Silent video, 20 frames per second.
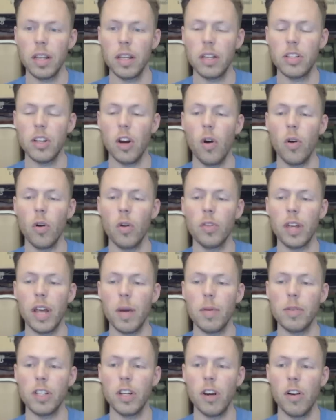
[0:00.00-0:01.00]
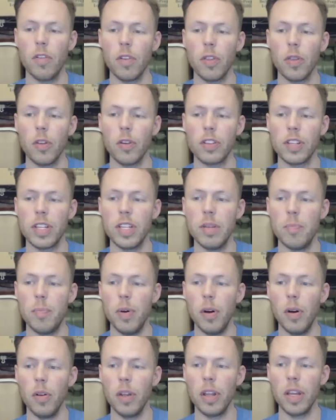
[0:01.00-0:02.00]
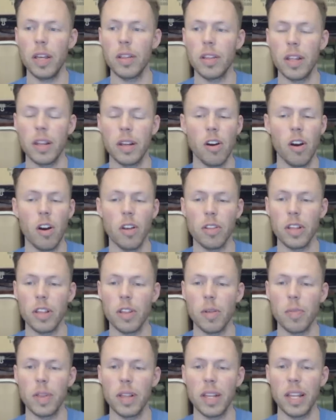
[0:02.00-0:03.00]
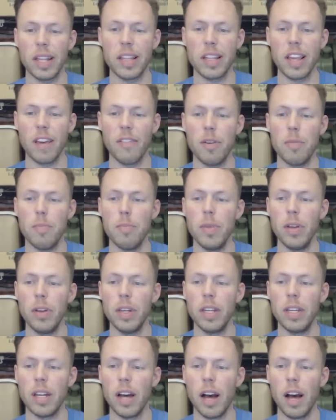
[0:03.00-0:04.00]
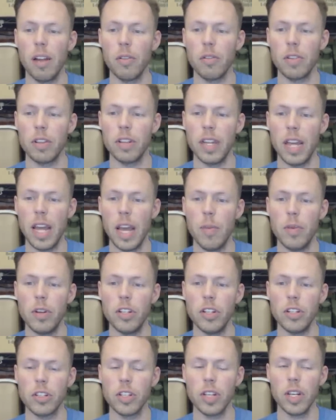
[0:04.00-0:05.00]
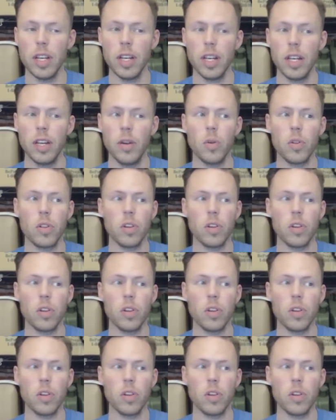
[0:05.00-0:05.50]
in total damaging over thirteen buildings and causing something like seven million dollars in damages. It